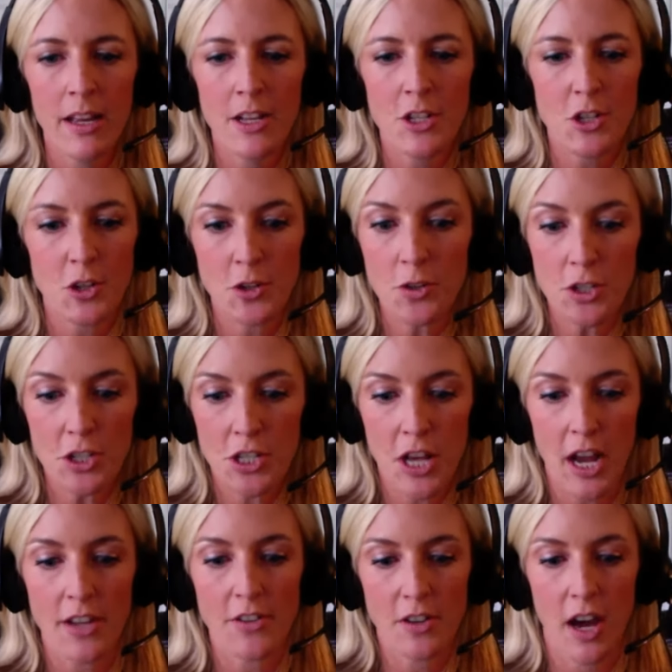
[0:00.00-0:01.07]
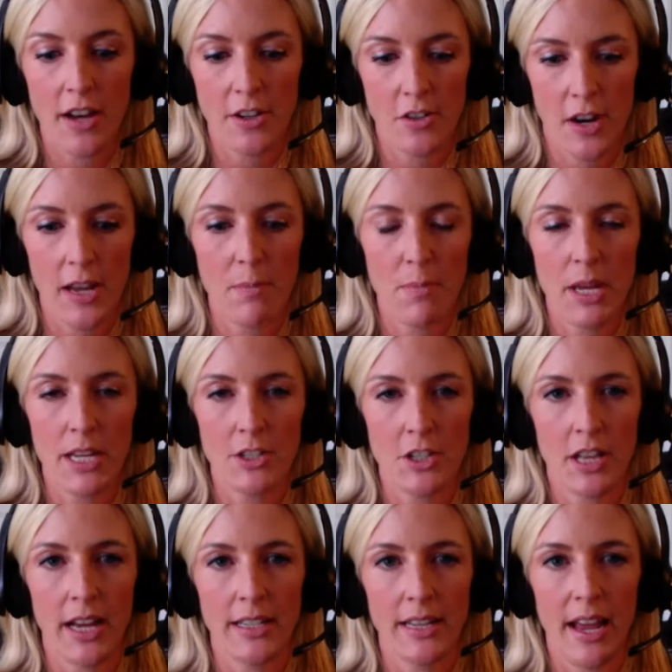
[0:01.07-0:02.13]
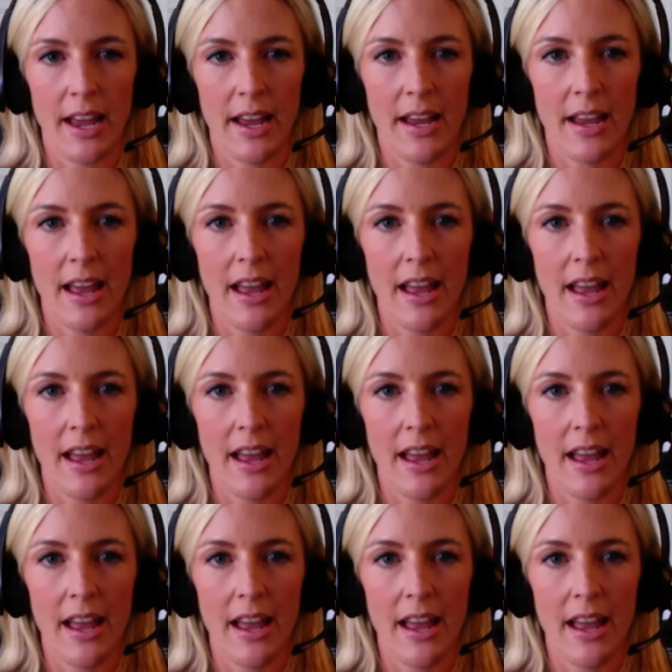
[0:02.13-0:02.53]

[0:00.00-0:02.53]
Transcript: So you just thought you got a great pitch that day,